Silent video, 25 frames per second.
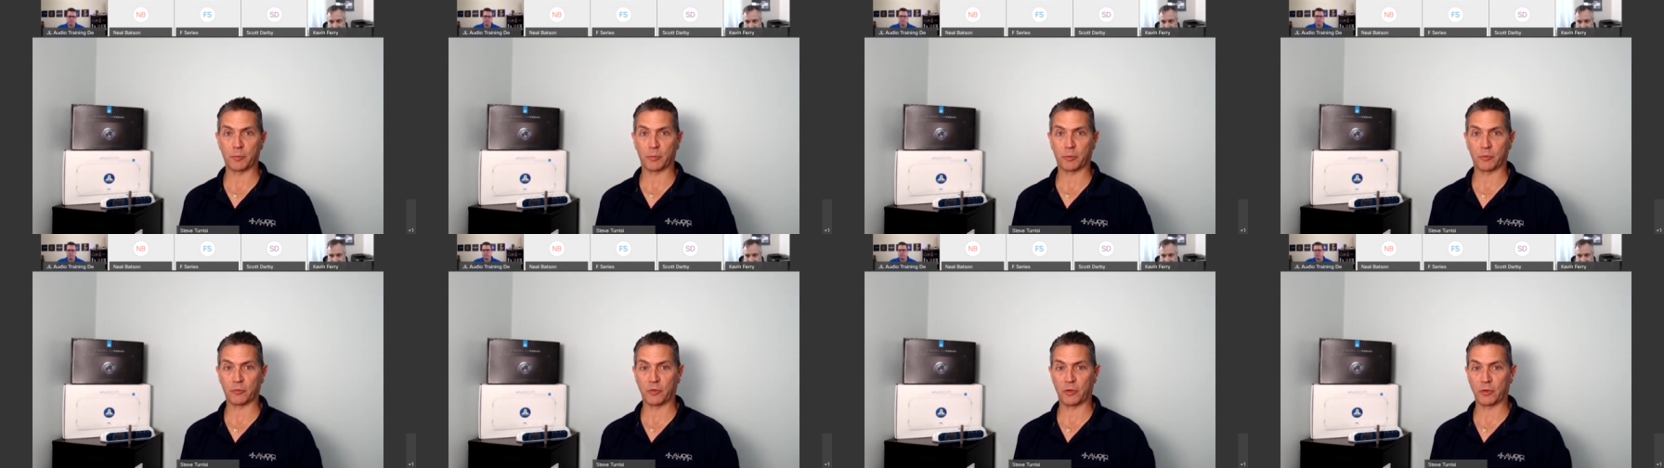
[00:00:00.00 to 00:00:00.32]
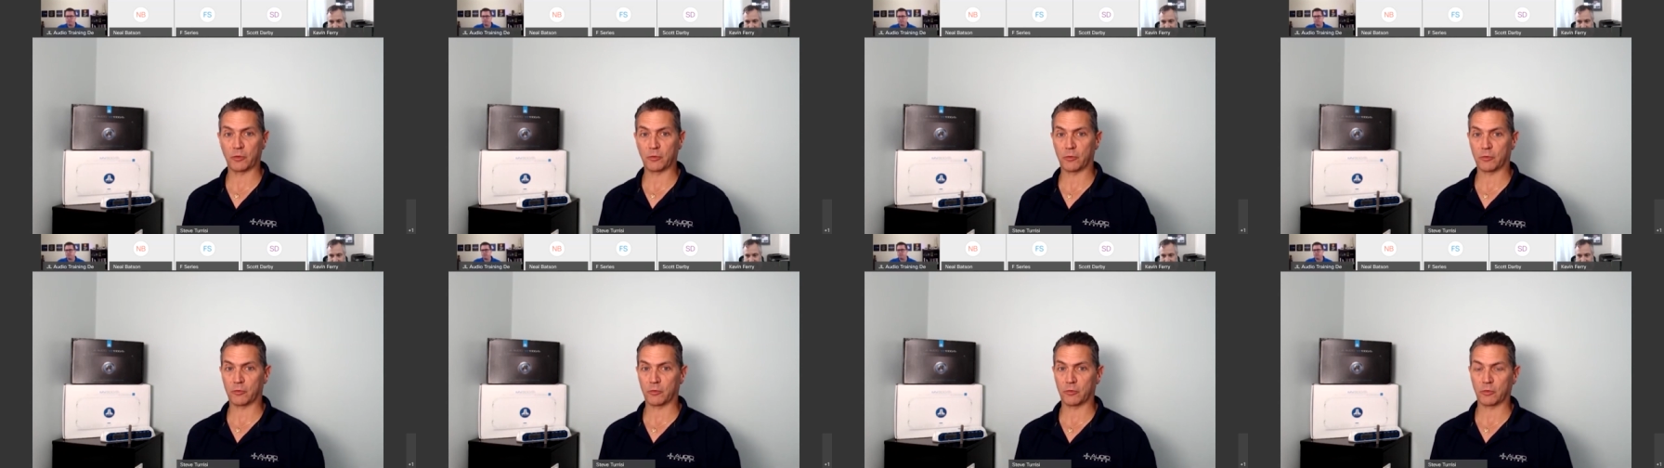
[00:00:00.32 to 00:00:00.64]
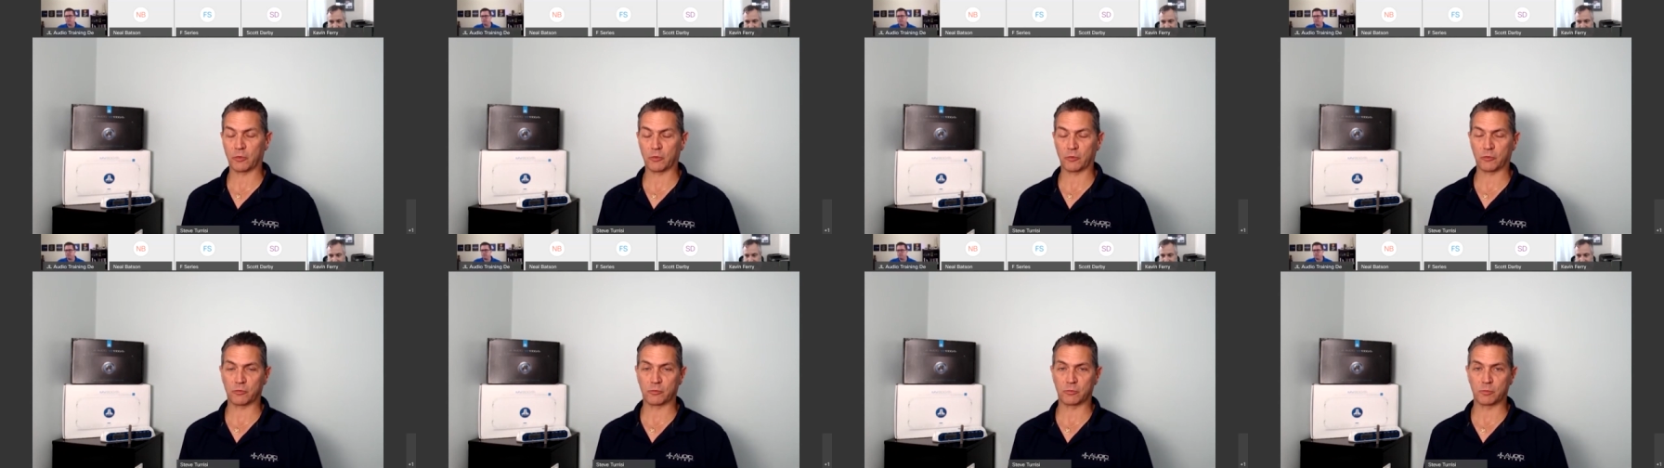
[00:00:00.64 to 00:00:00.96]
and presenters
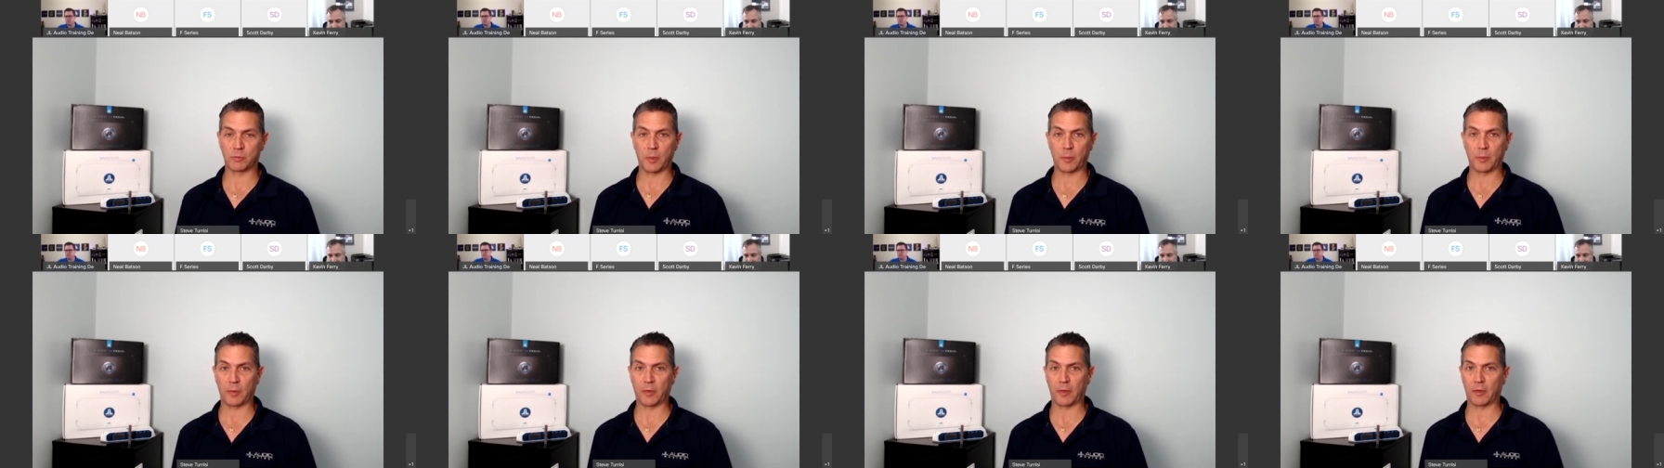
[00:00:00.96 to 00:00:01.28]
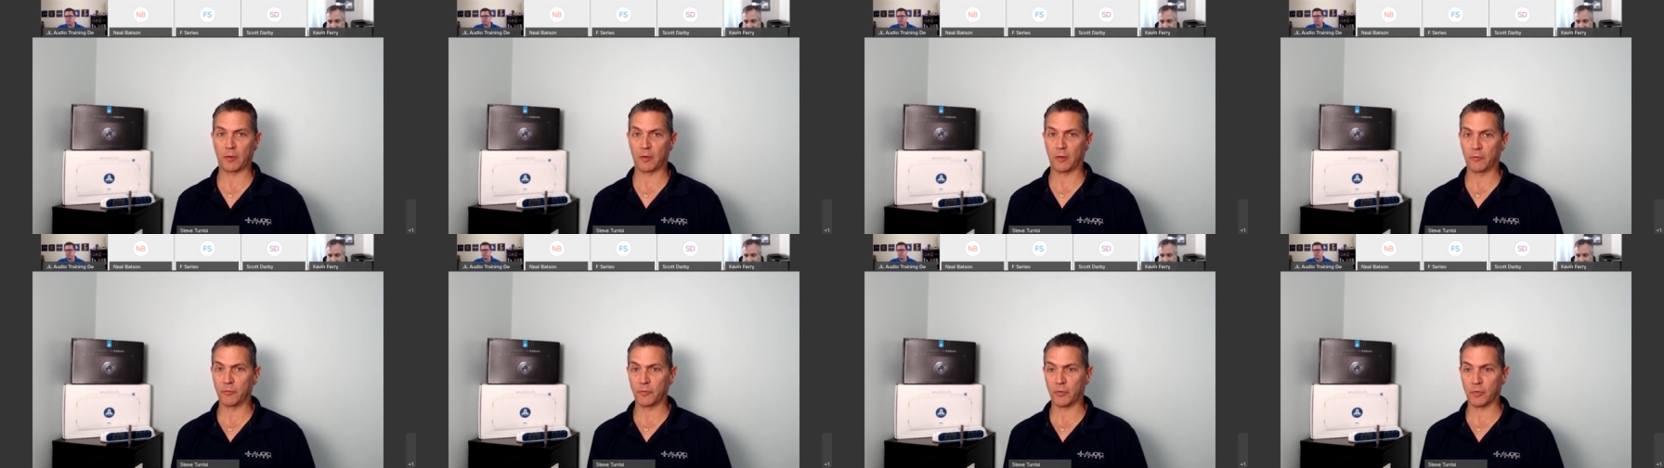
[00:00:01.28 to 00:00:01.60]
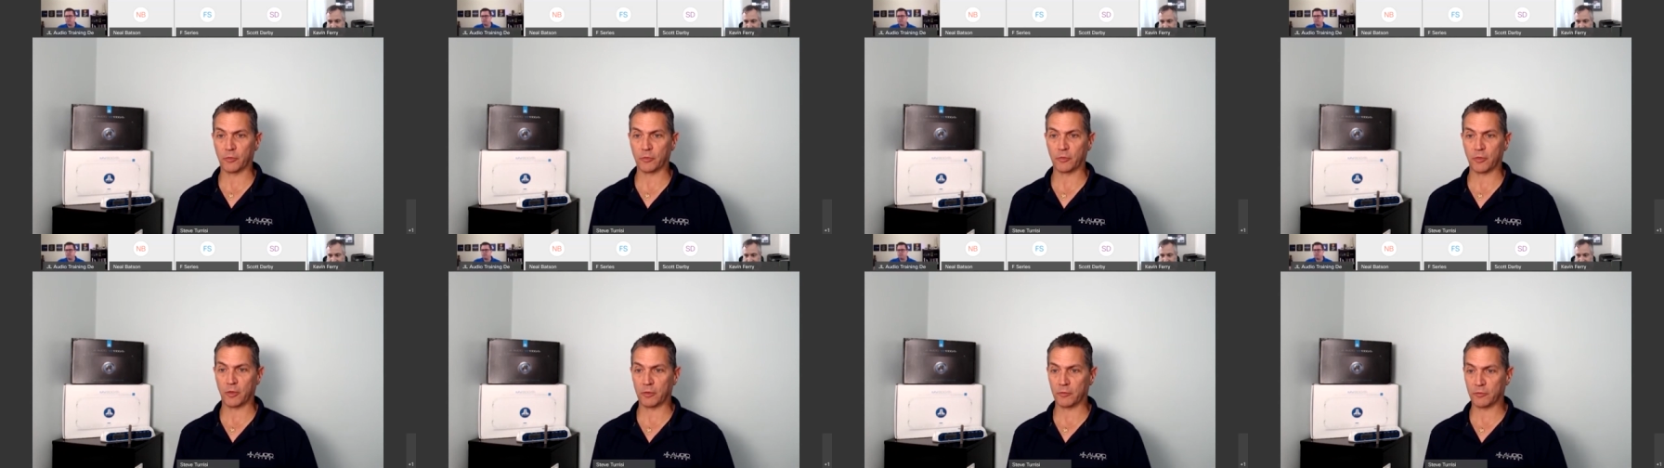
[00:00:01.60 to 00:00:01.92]
and just people that love
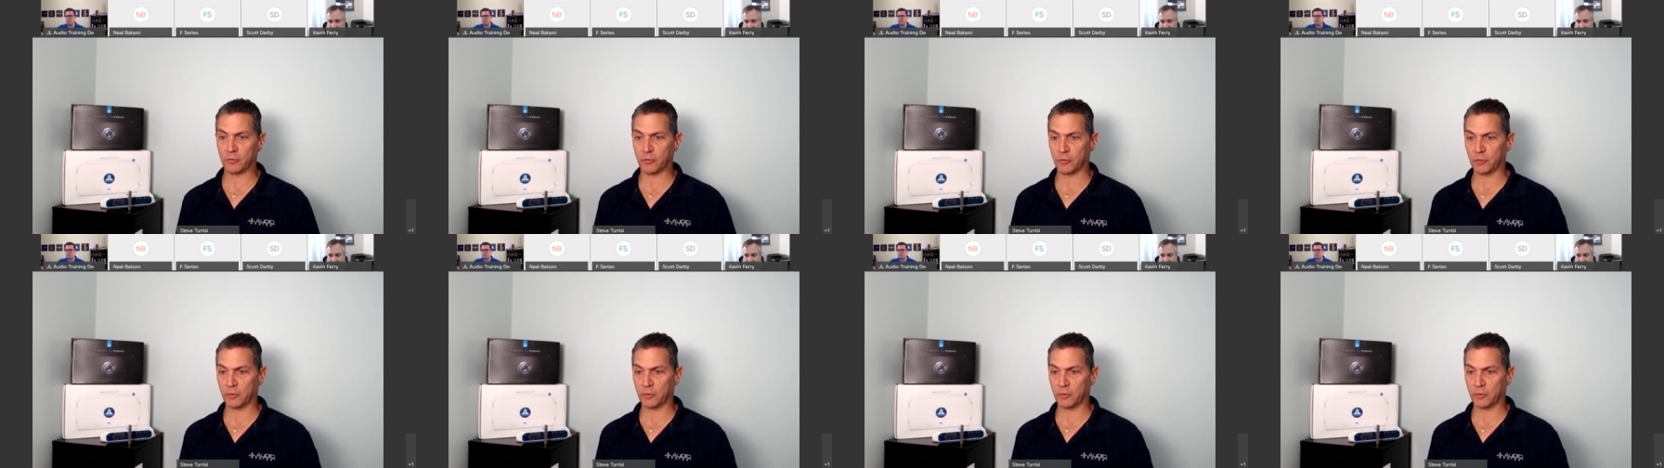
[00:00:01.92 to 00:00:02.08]
this stuff.